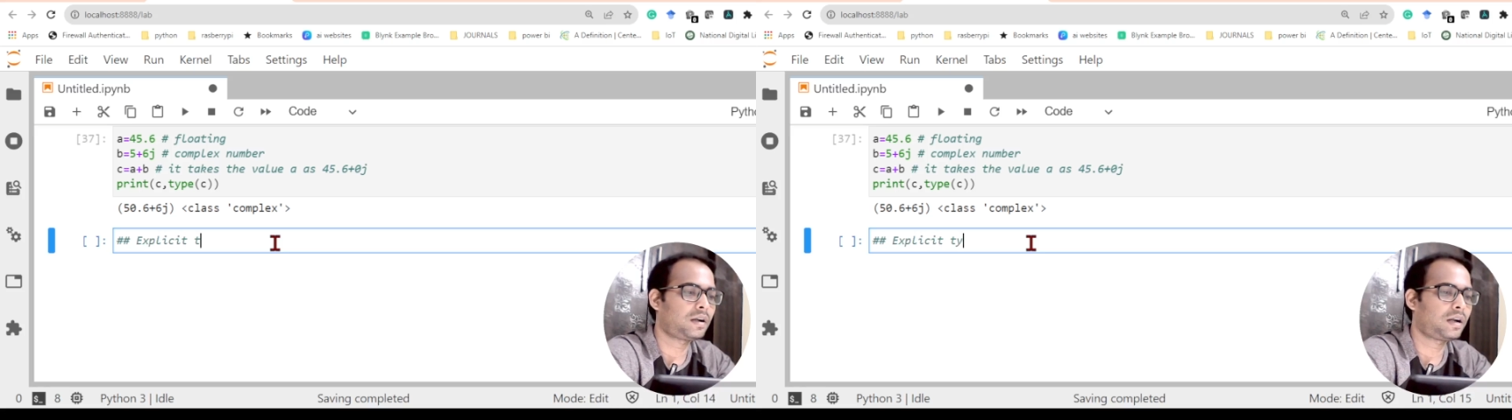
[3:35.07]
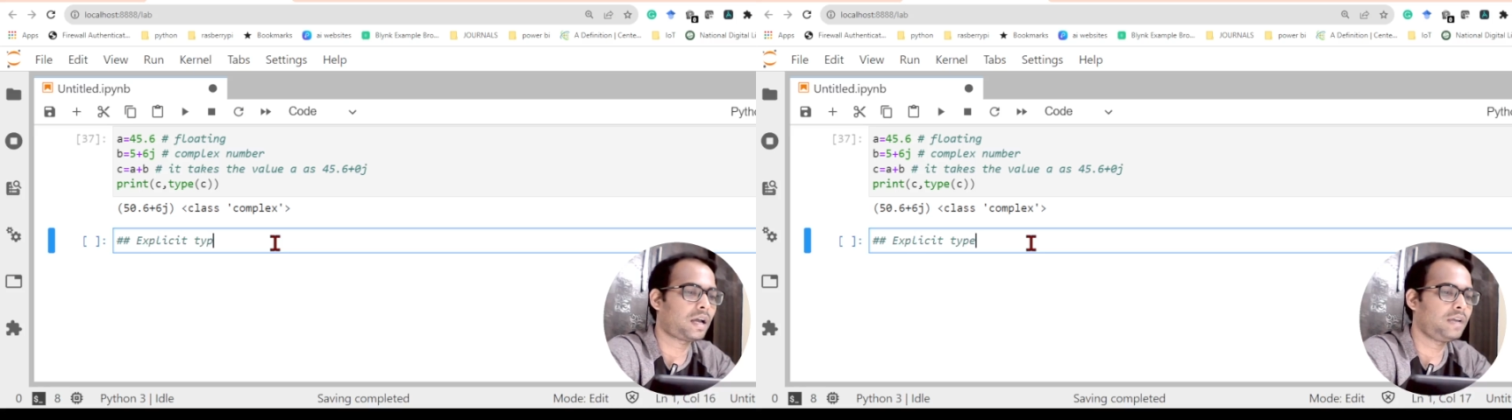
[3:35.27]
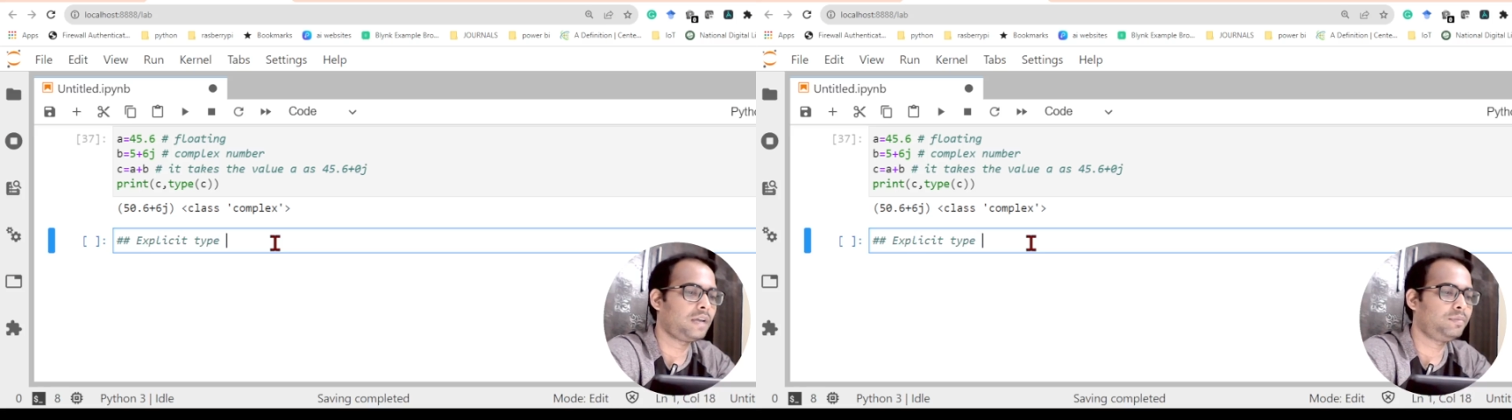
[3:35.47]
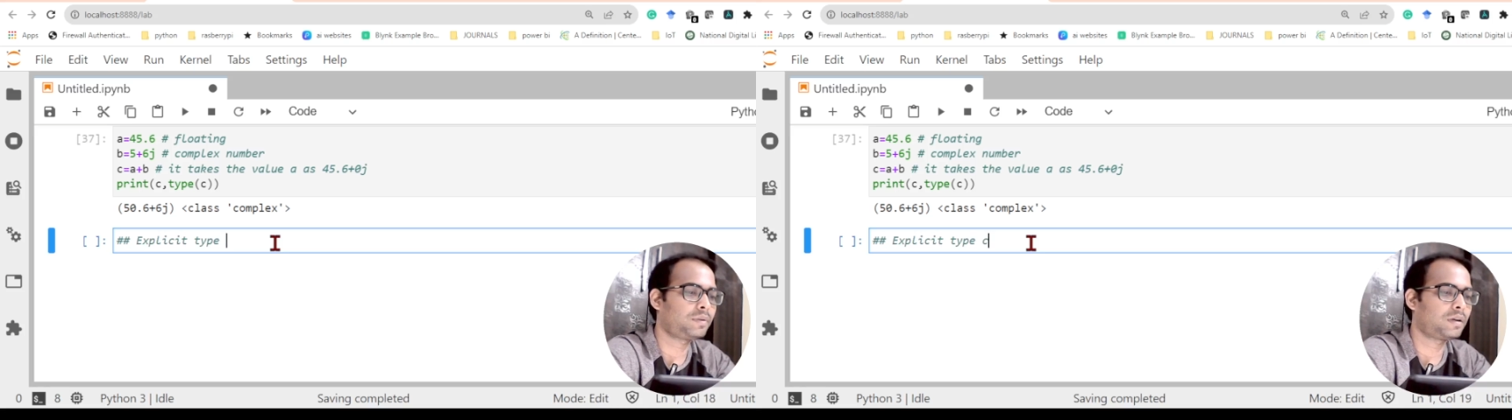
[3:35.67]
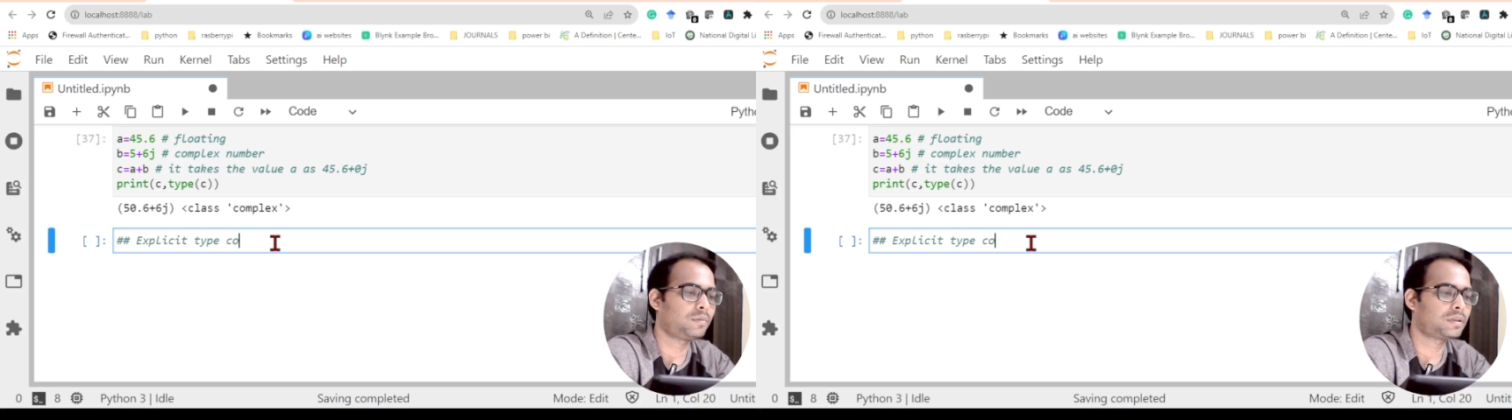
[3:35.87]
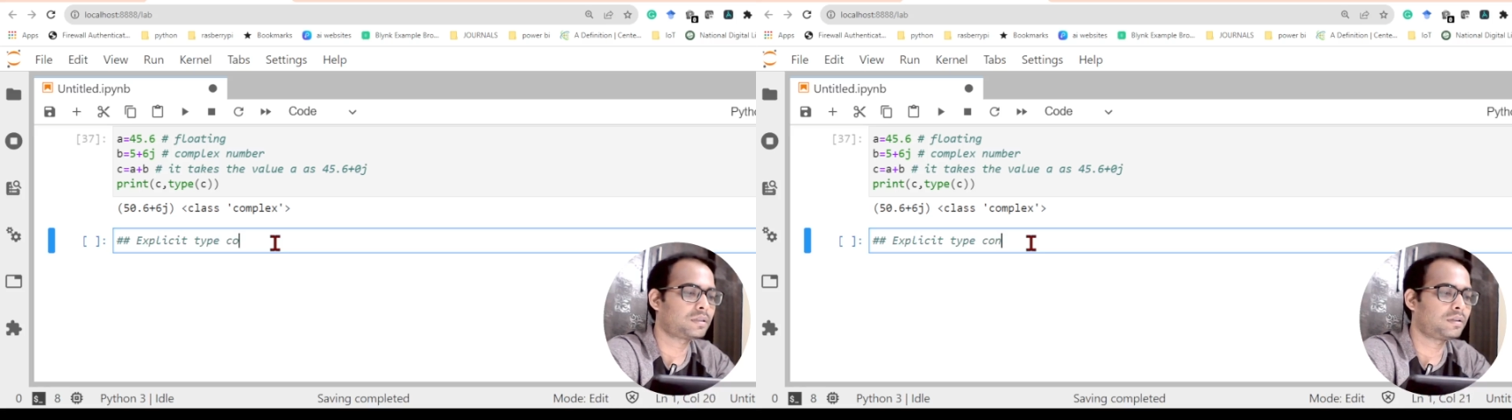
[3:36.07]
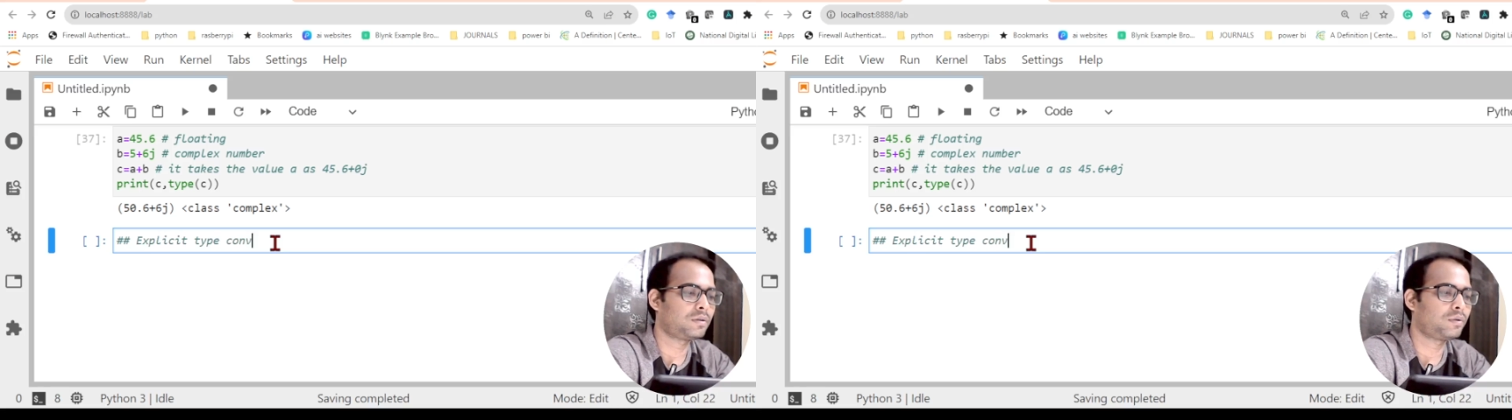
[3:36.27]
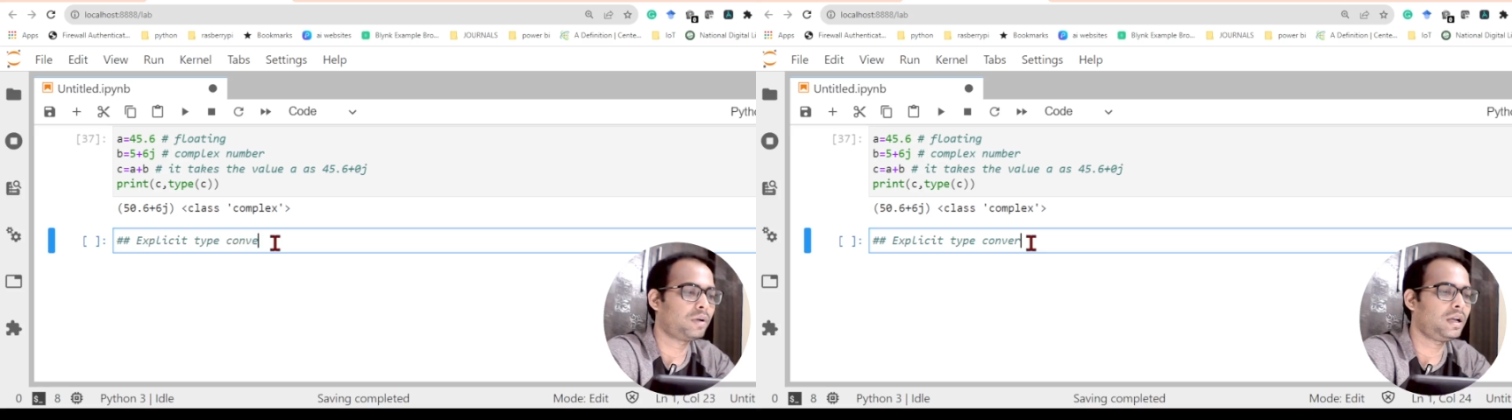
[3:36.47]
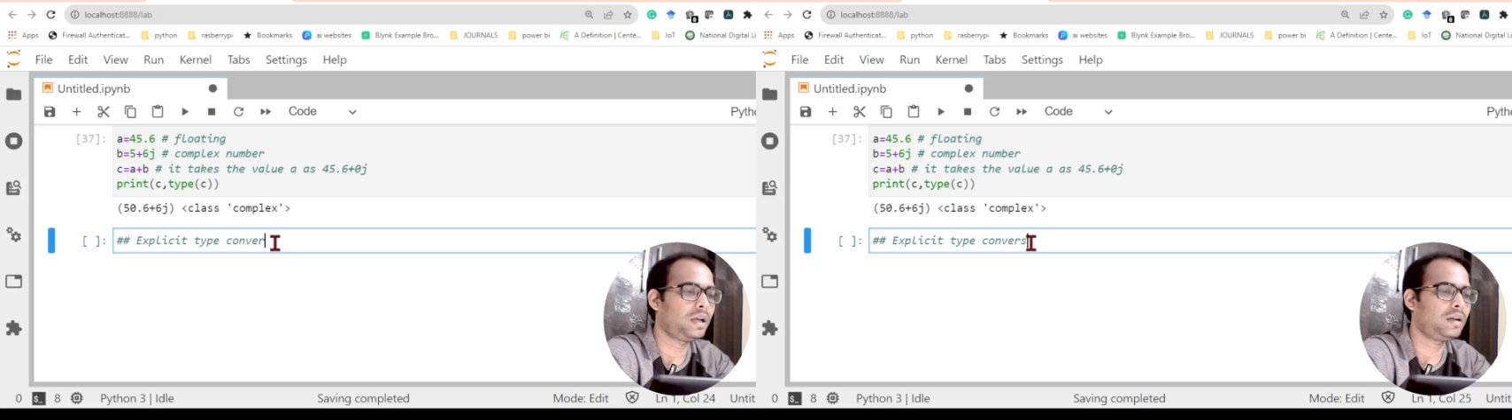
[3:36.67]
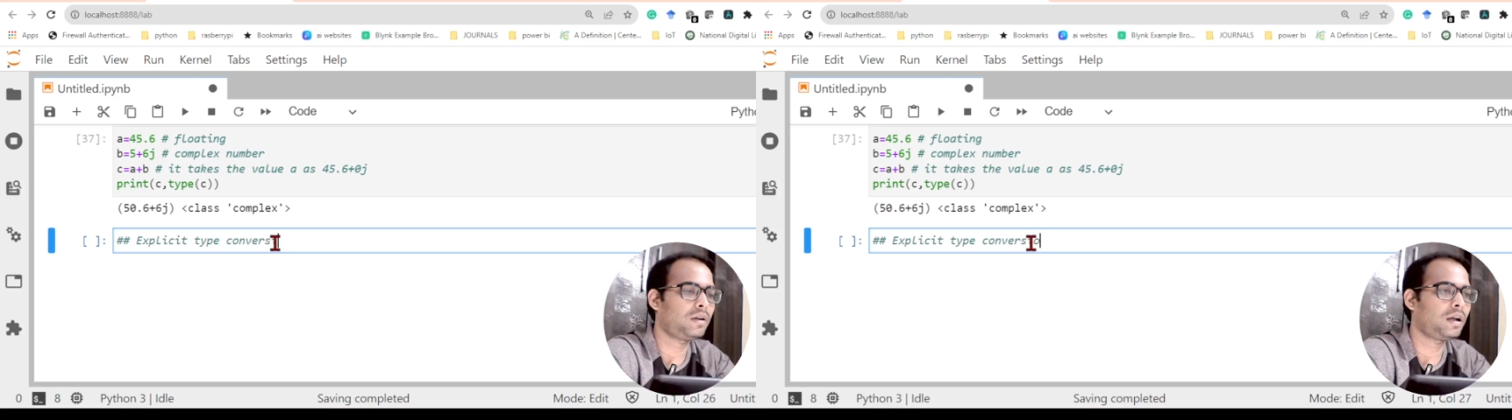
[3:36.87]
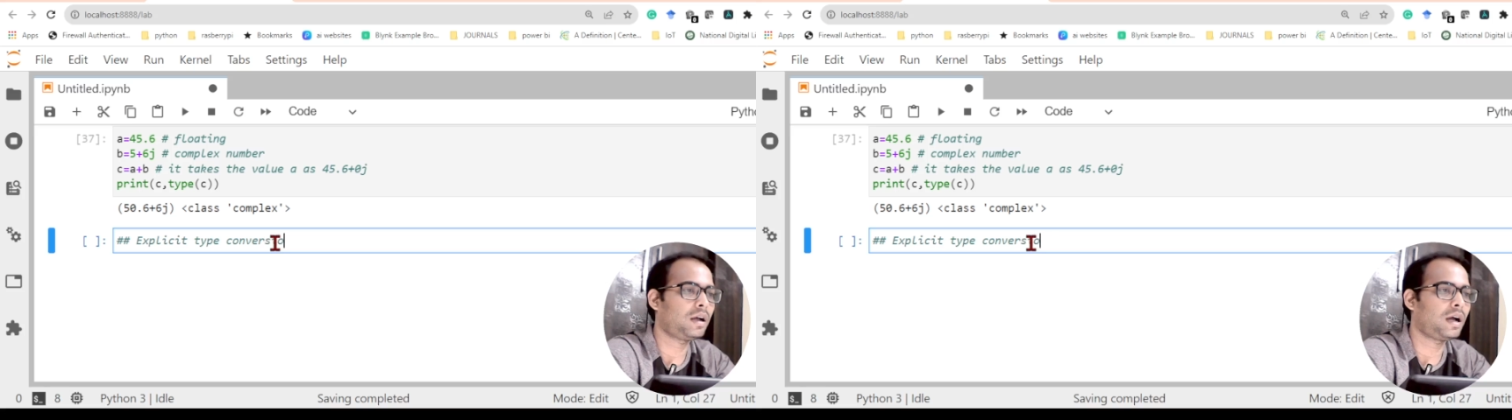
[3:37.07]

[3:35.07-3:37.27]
type conversion, where